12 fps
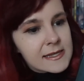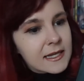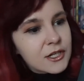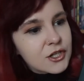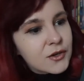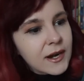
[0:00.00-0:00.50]

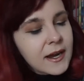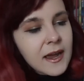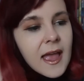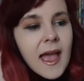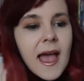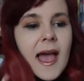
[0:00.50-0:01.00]
century
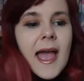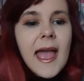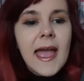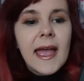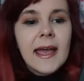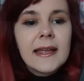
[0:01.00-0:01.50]

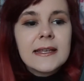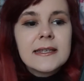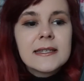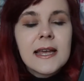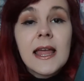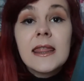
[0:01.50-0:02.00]

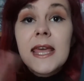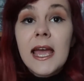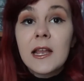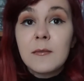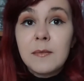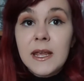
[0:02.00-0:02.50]
and
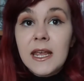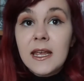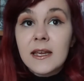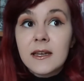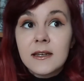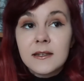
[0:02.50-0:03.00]
then
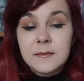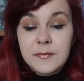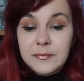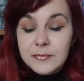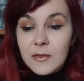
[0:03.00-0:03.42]
being uh,